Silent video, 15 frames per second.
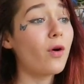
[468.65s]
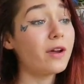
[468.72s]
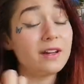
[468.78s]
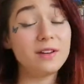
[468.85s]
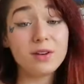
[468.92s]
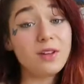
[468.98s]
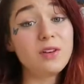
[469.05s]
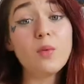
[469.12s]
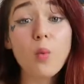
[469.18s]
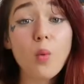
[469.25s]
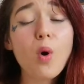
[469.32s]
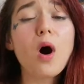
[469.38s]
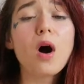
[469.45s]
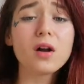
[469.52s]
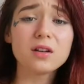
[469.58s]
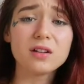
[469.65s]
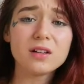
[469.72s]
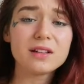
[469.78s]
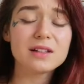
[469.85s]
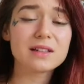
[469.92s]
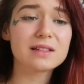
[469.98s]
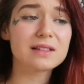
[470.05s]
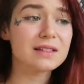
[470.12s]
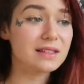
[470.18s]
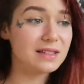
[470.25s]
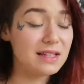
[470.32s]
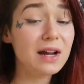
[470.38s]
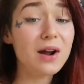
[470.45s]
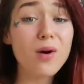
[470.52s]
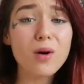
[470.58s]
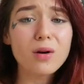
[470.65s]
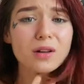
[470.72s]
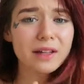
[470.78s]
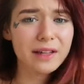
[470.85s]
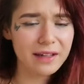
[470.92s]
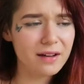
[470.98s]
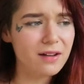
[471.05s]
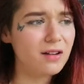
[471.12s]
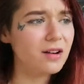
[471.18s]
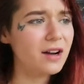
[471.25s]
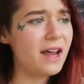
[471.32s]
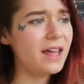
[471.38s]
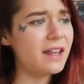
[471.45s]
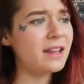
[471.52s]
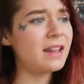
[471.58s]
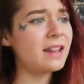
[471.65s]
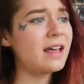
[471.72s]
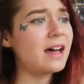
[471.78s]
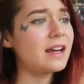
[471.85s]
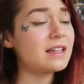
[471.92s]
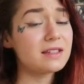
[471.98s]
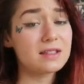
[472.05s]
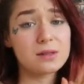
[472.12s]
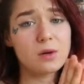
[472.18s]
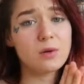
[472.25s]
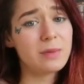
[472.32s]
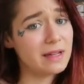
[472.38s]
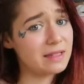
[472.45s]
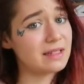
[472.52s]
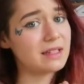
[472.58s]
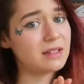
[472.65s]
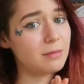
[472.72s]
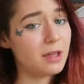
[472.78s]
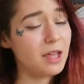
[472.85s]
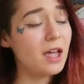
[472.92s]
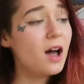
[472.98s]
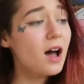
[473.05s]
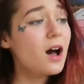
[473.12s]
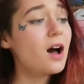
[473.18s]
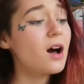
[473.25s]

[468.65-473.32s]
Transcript: in one single year, and that is so amazing to me.